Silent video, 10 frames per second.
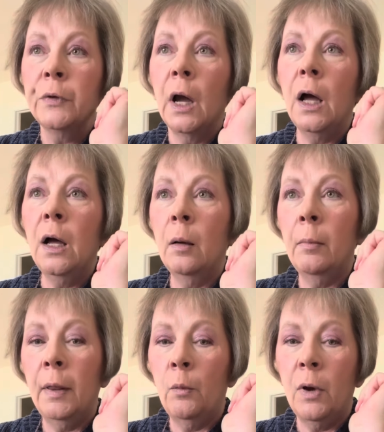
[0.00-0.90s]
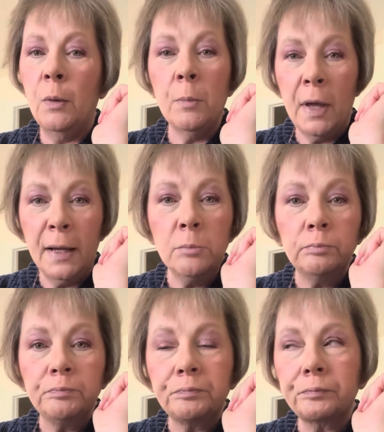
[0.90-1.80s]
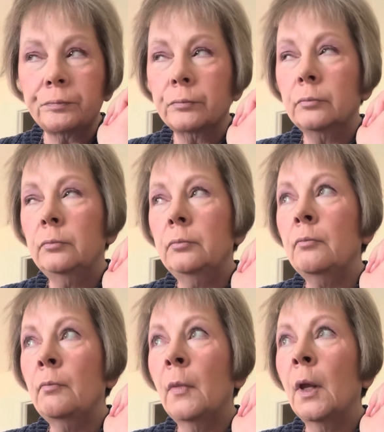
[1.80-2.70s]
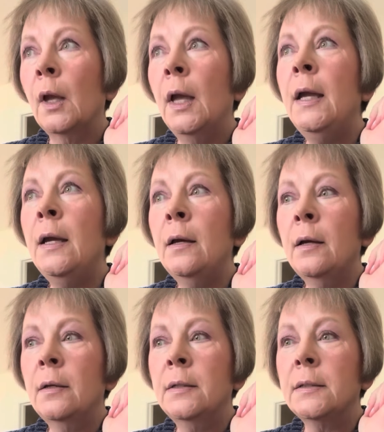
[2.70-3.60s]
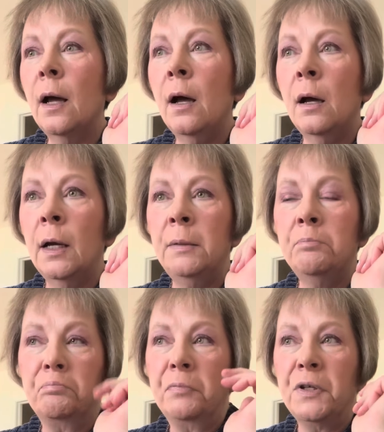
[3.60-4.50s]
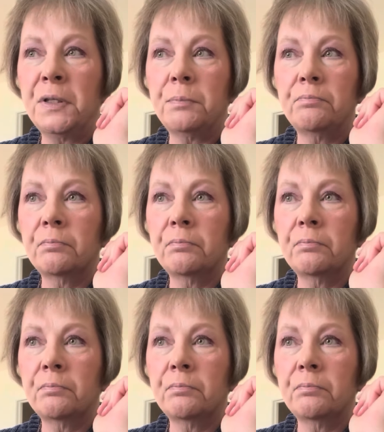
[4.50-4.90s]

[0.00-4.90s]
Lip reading: by the way we're made. And I just